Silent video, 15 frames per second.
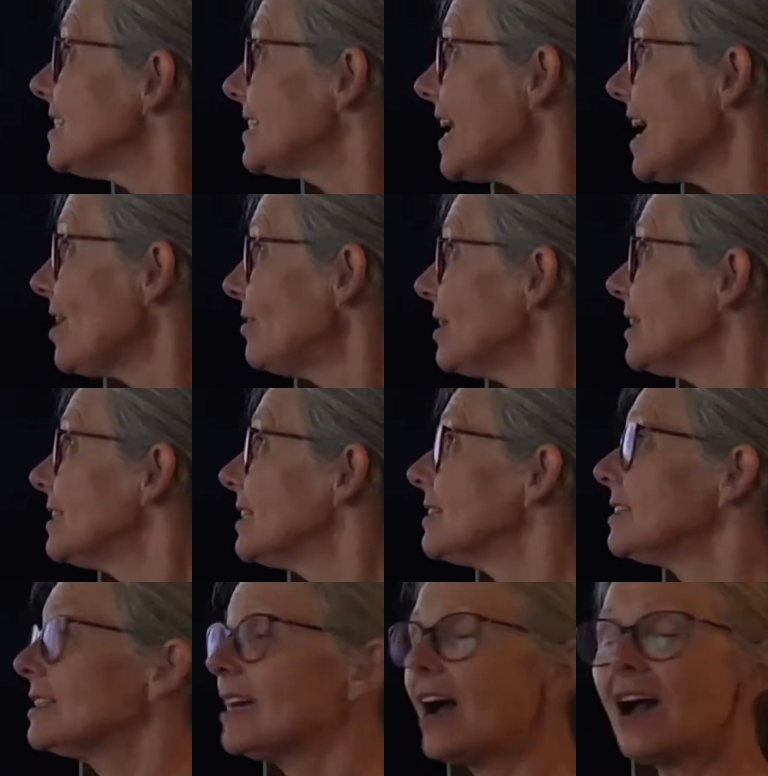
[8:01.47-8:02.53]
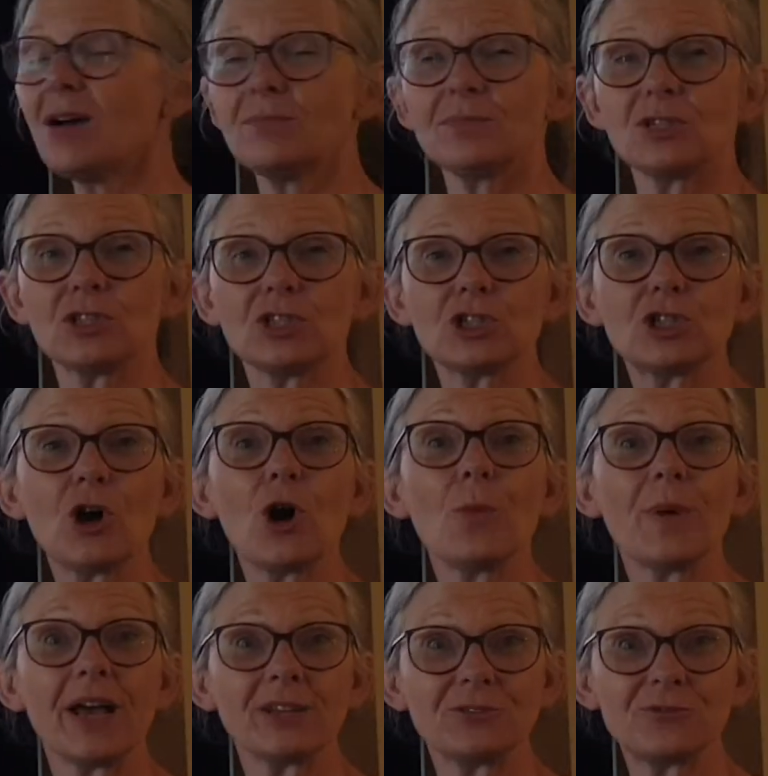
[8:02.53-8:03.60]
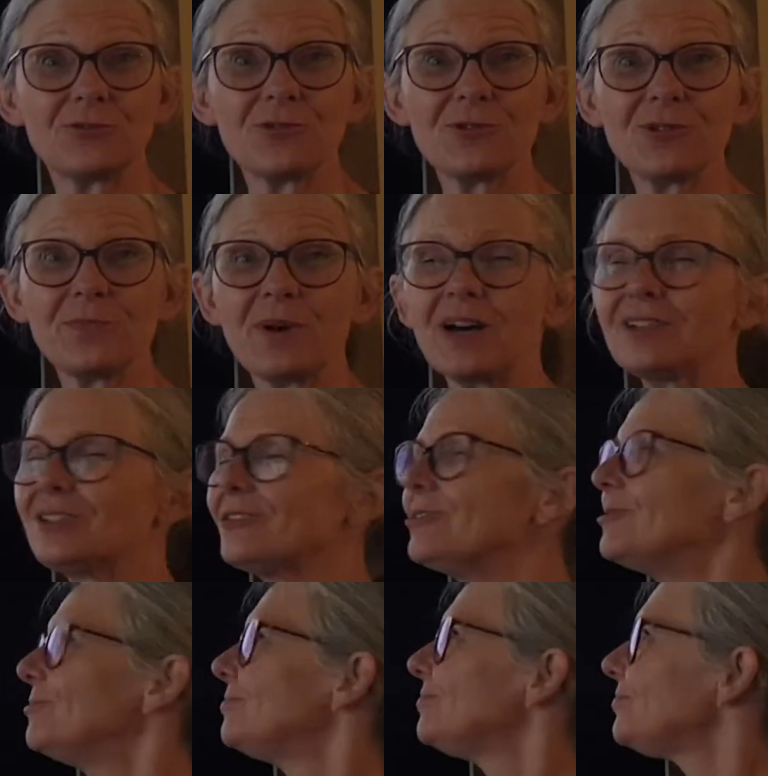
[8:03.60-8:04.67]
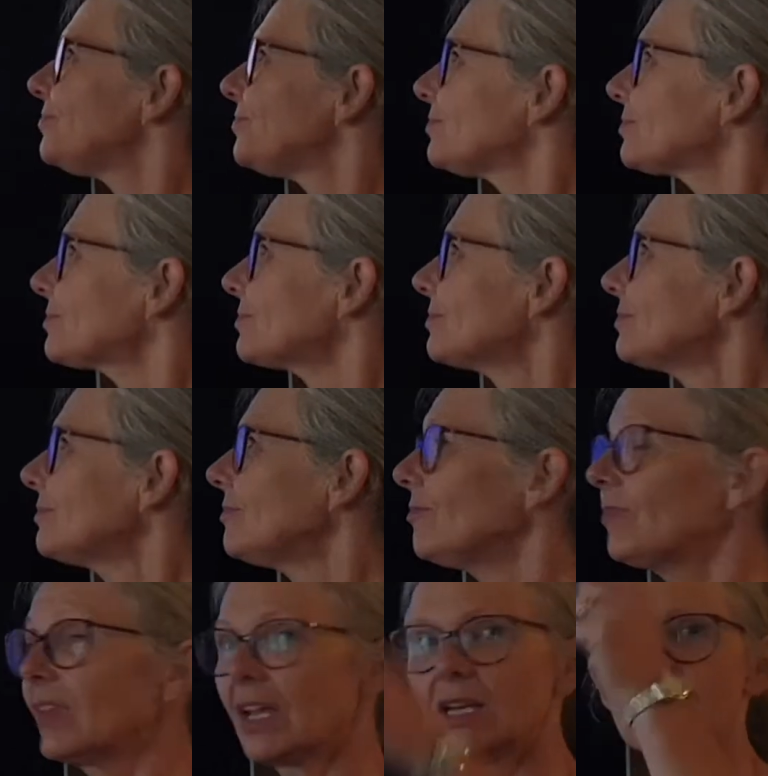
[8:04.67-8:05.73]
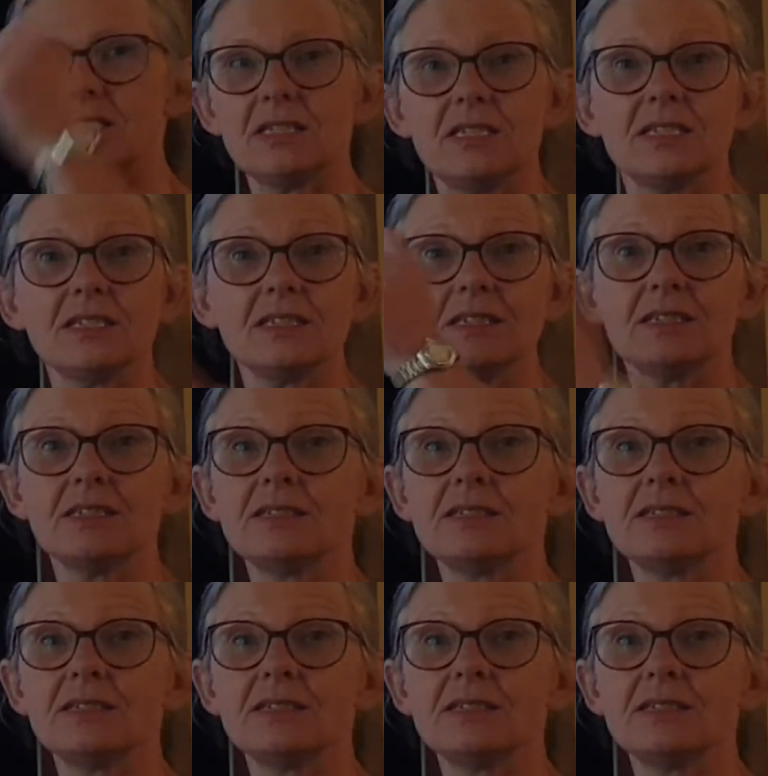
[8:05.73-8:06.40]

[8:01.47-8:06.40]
Down and under, up to the top and draw the puddle. D.